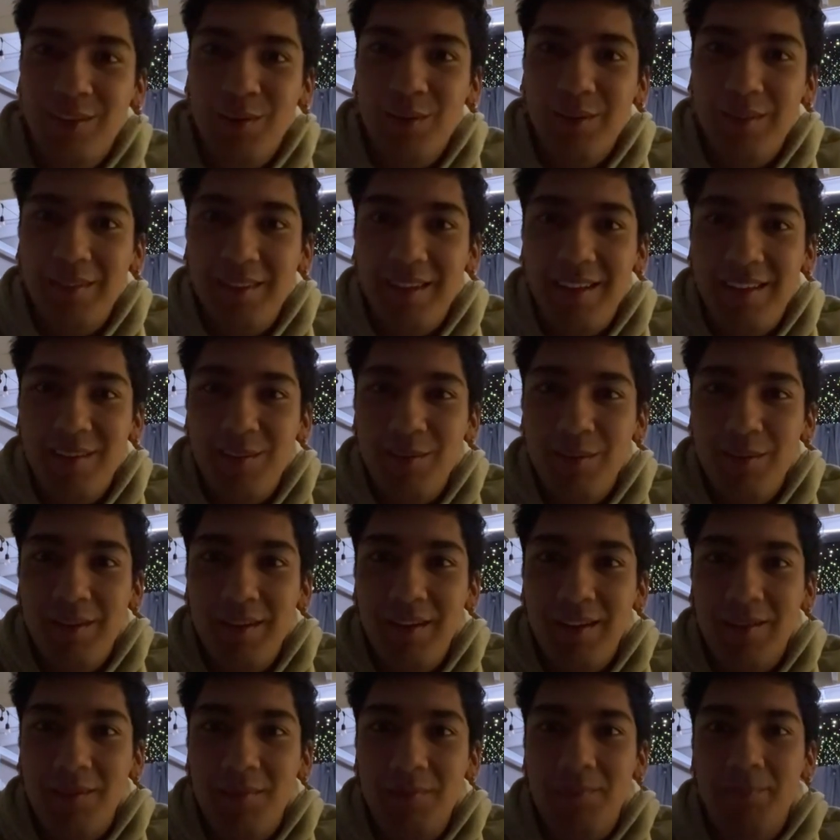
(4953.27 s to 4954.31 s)
That was a nice
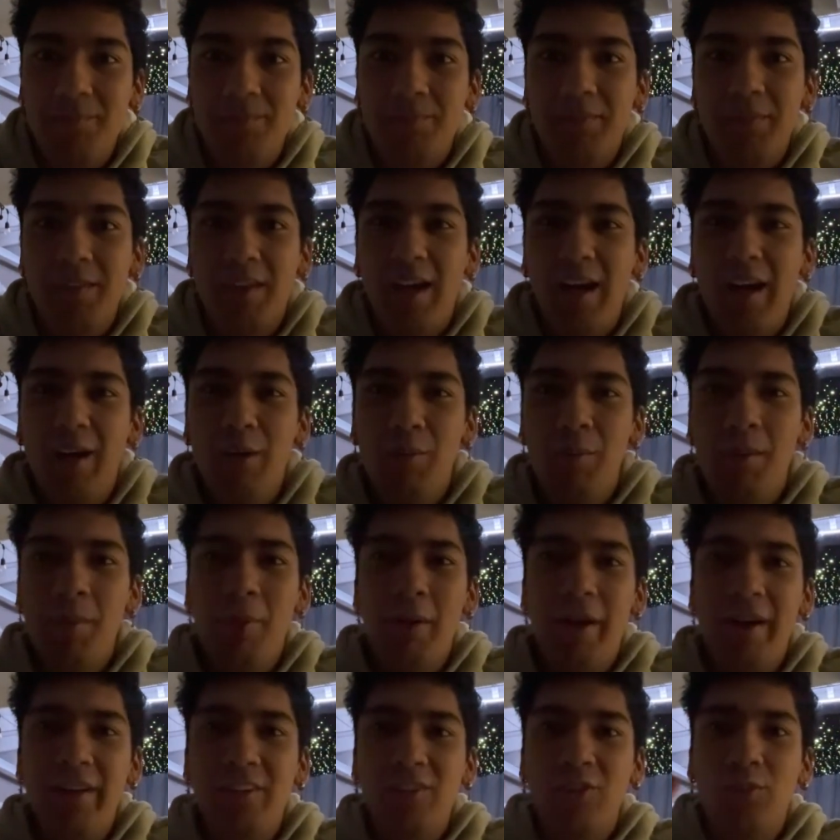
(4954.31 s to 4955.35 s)
recap. I
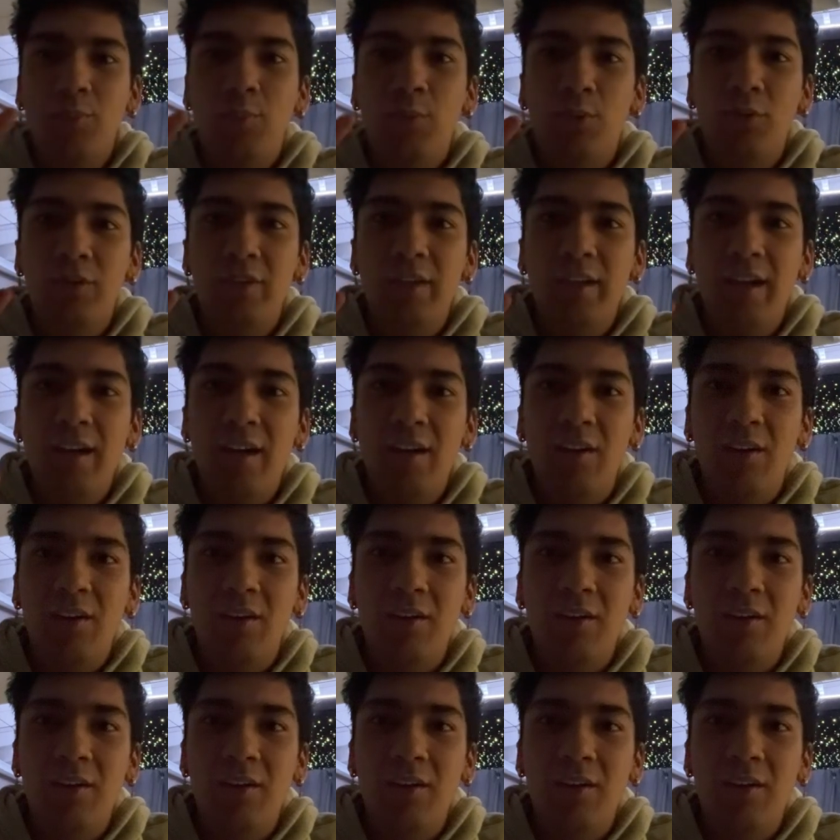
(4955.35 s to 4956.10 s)
remember I just pulled it